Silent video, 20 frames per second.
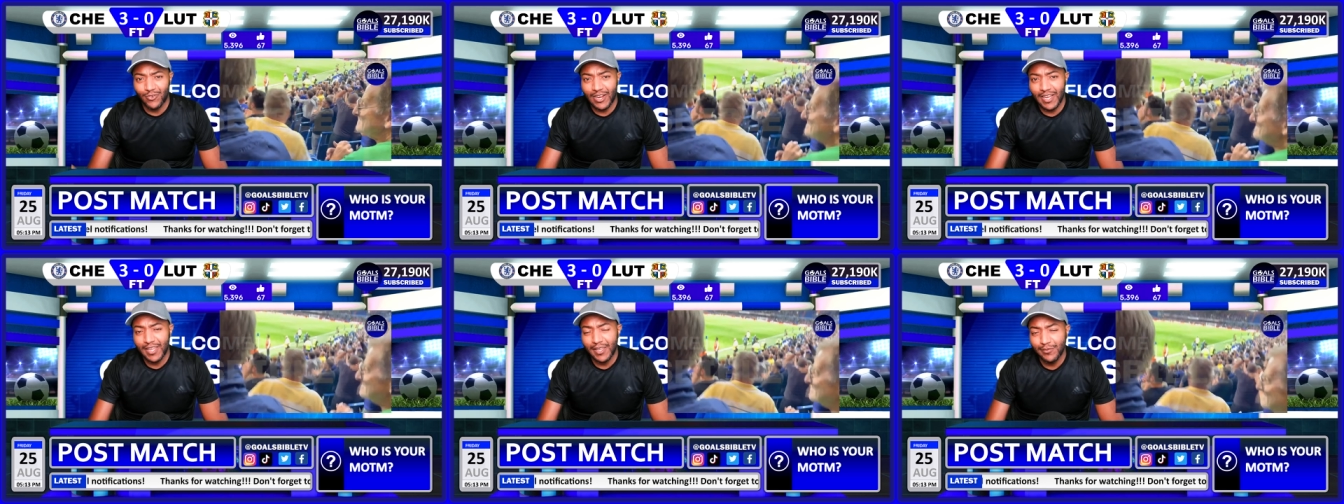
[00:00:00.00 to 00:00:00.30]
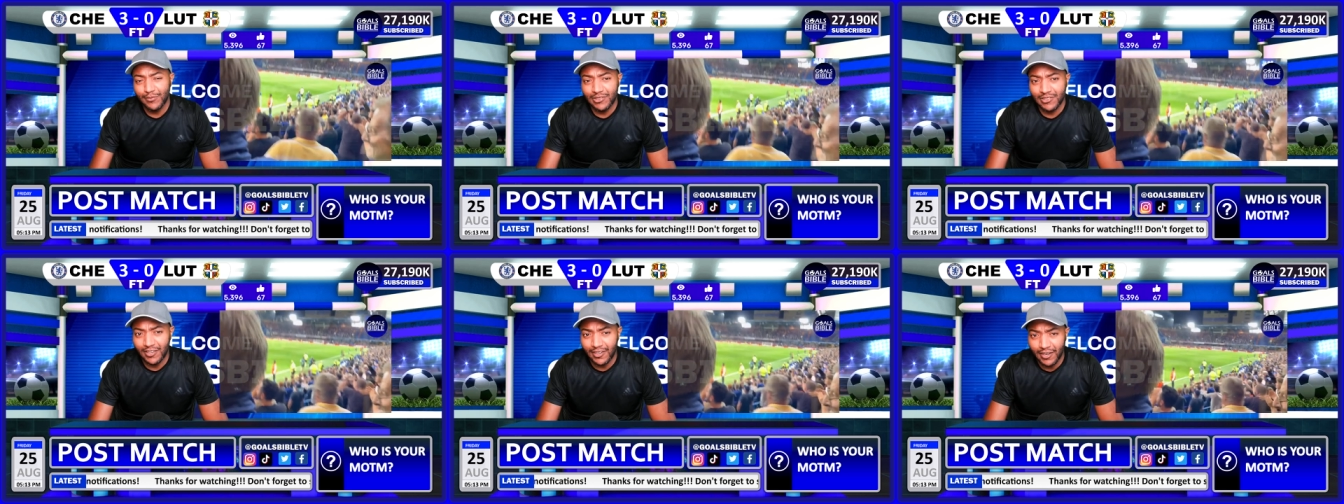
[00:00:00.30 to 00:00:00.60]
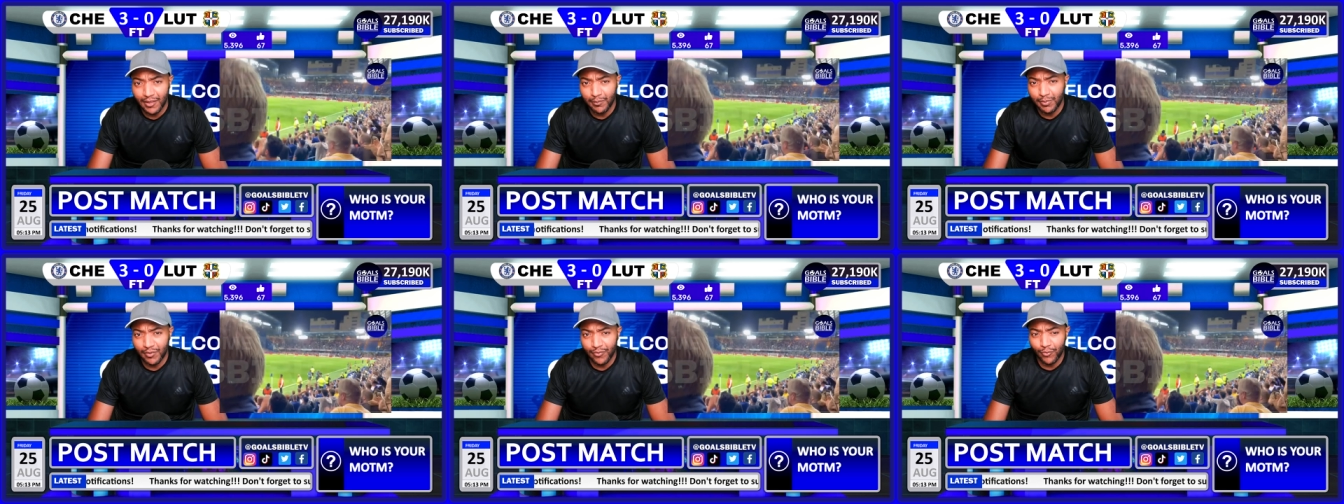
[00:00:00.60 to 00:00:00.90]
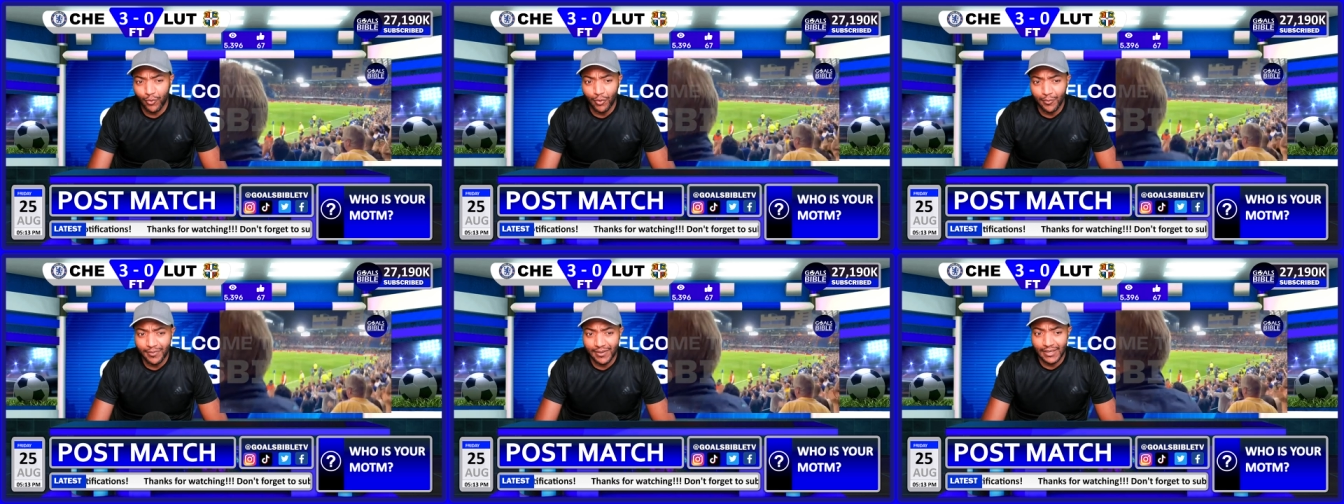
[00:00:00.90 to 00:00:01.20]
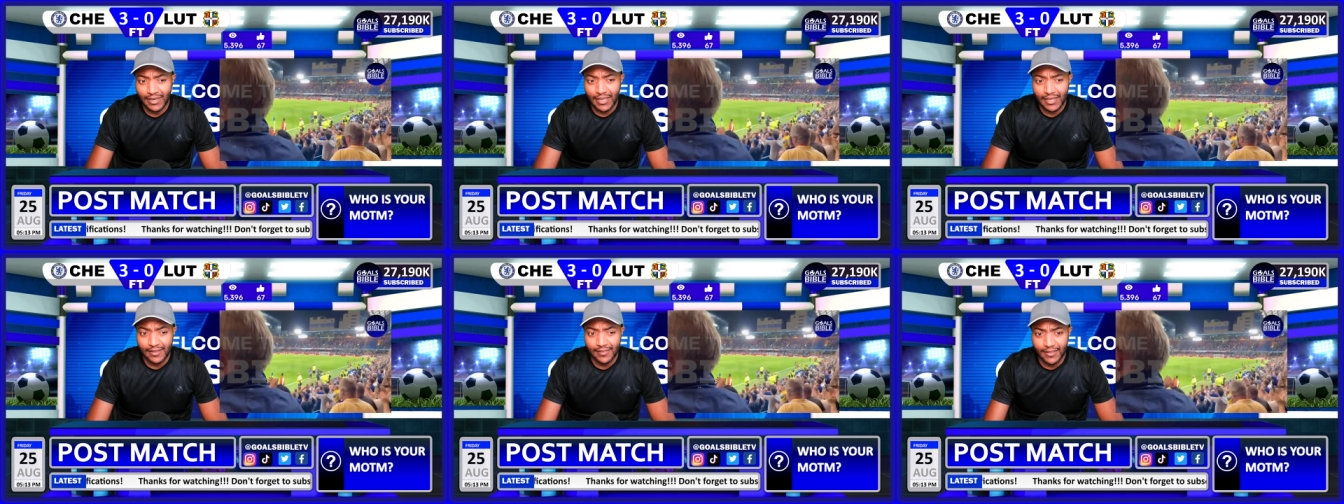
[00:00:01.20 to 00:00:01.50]
Raheem Sterling
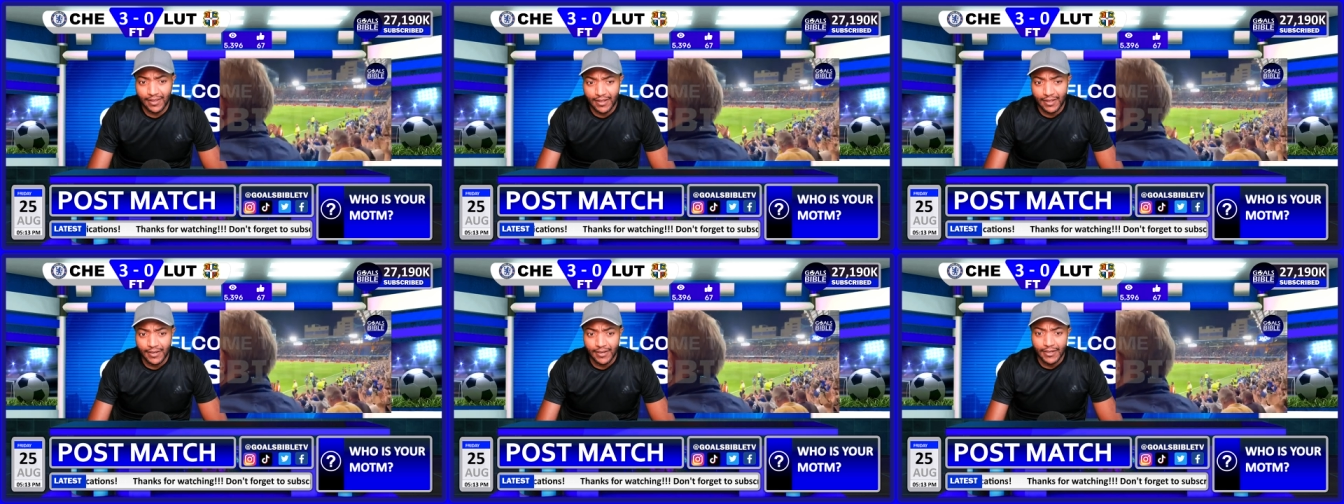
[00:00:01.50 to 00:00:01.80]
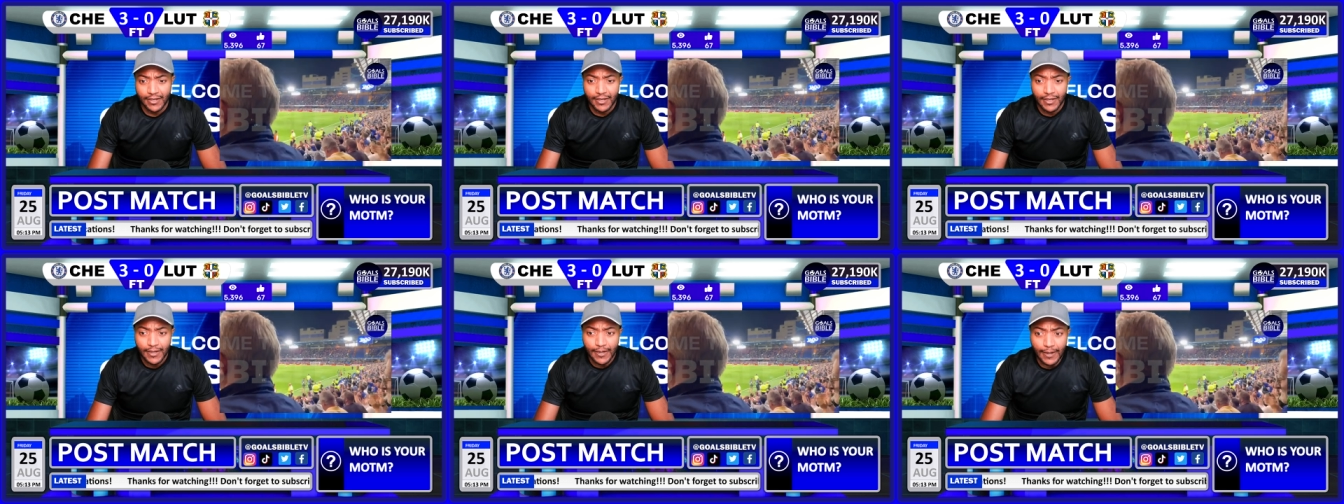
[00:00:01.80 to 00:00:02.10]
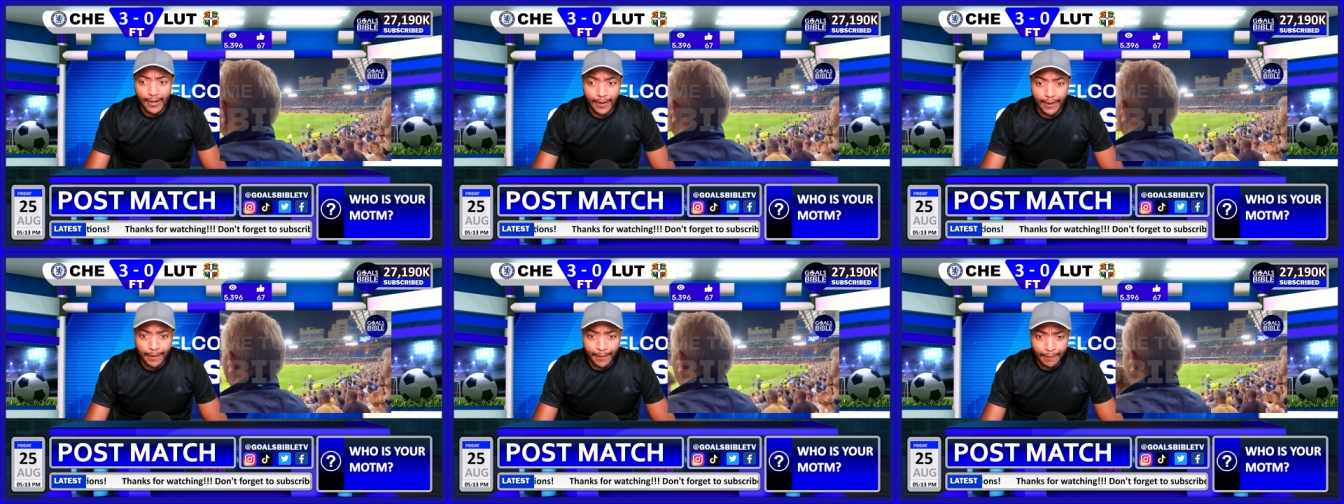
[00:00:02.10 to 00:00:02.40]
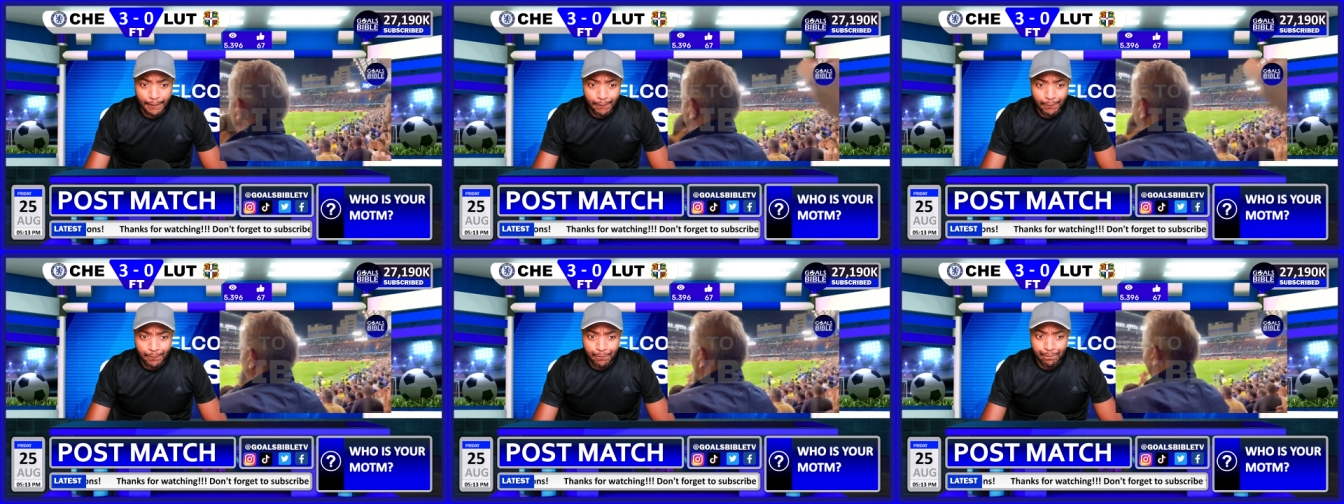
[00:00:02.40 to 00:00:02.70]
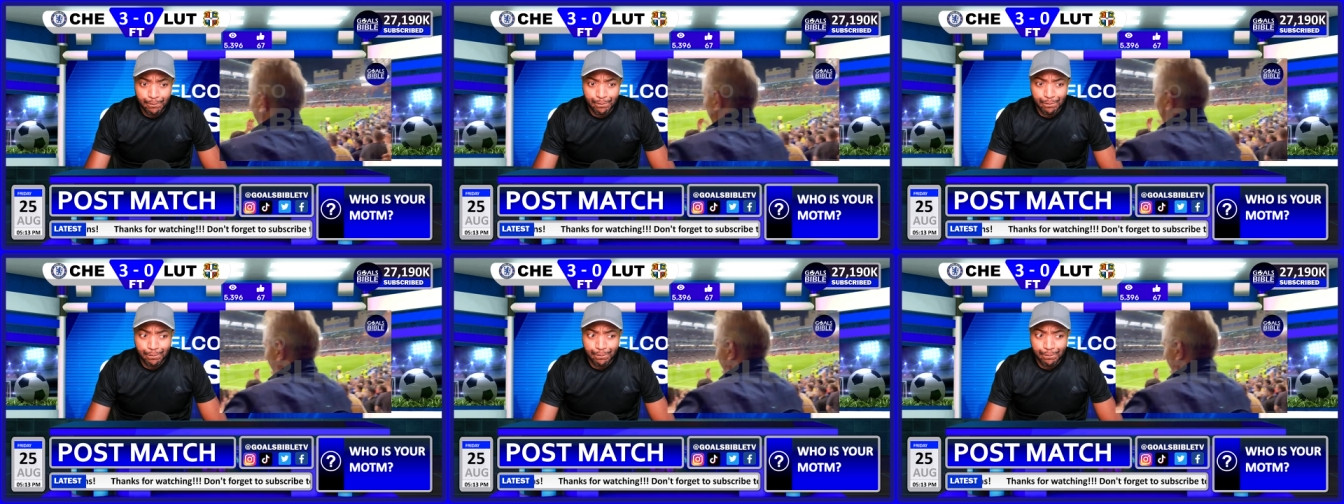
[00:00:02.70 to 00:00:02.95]
performing like that. Um,